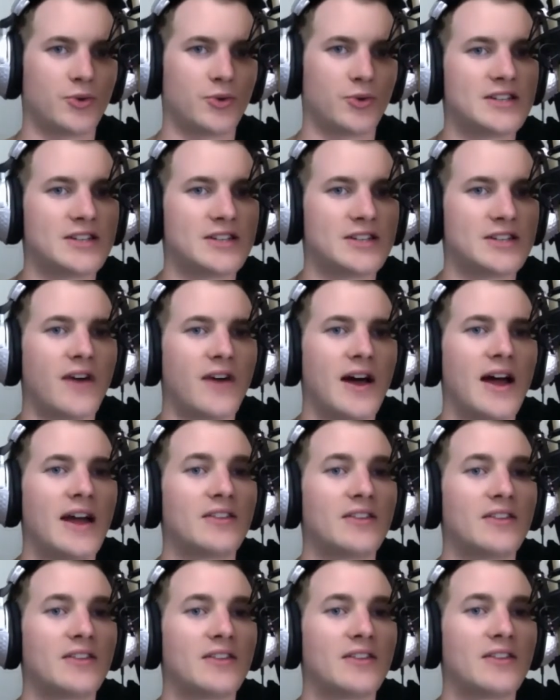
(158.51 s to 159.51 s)

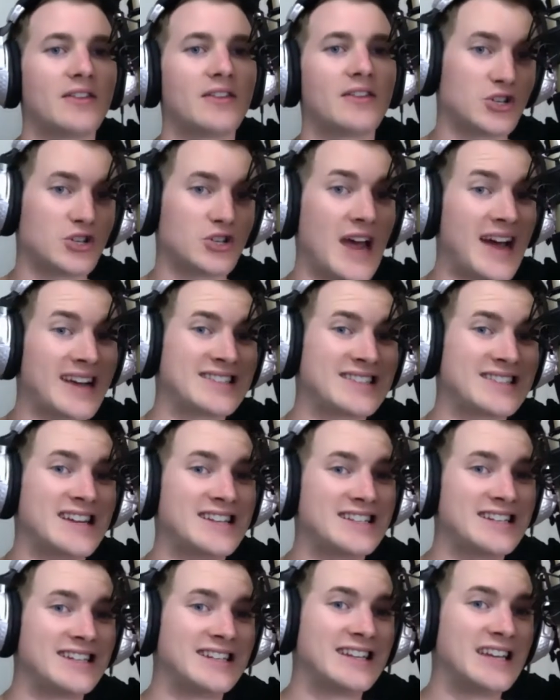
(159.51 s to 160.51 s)
identifying the
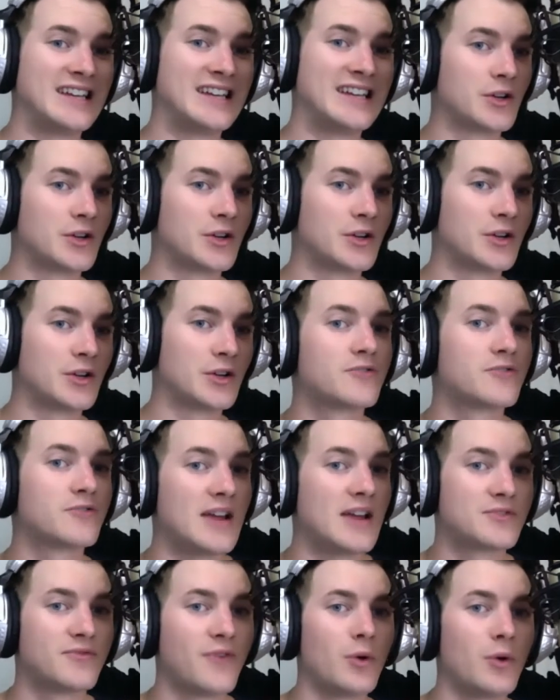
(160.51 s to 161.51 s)
British-accented killer of
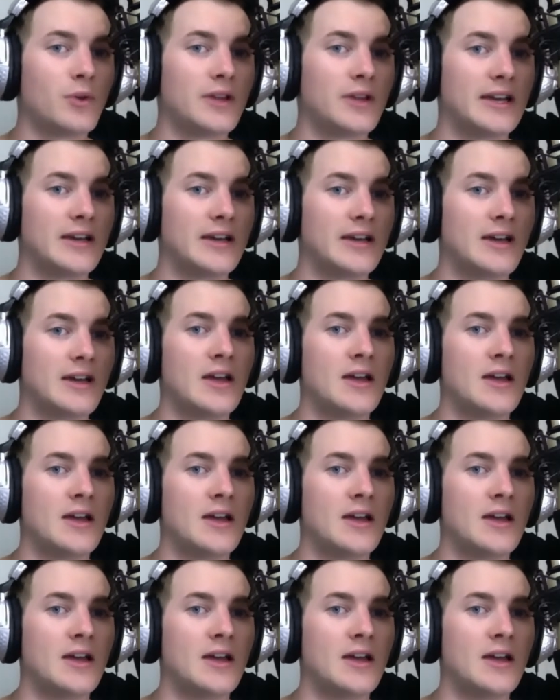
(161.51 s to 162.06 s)
James Foley.